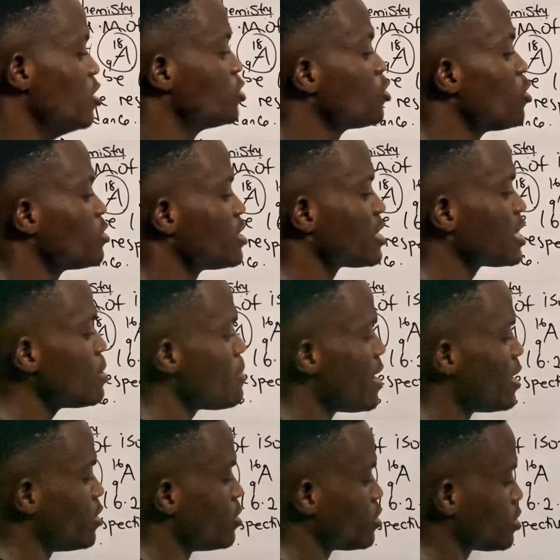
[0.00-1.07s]
So 16
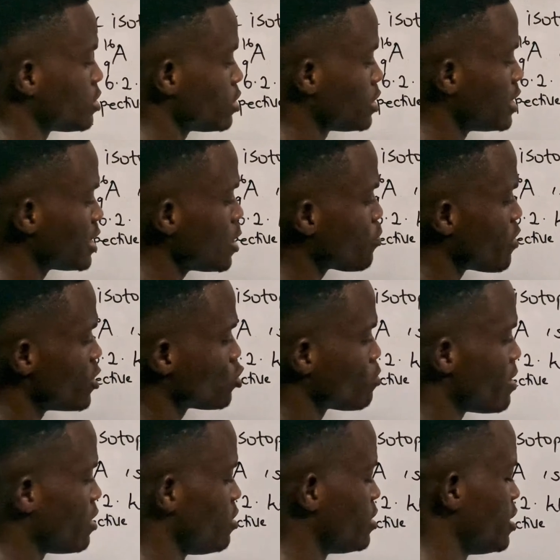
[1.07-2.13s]
minus 16.2
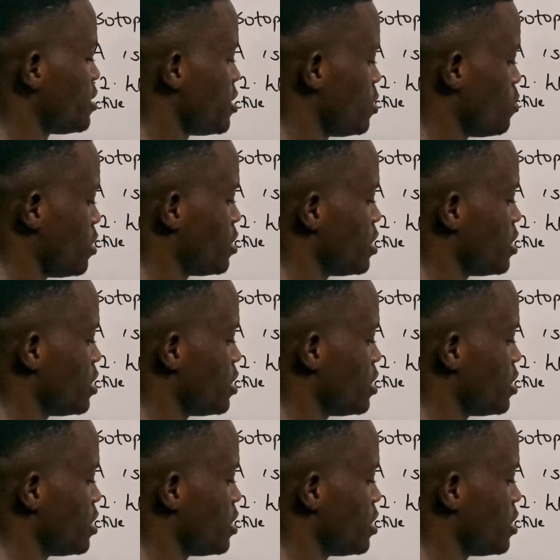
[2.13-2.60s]
minus 18 is what?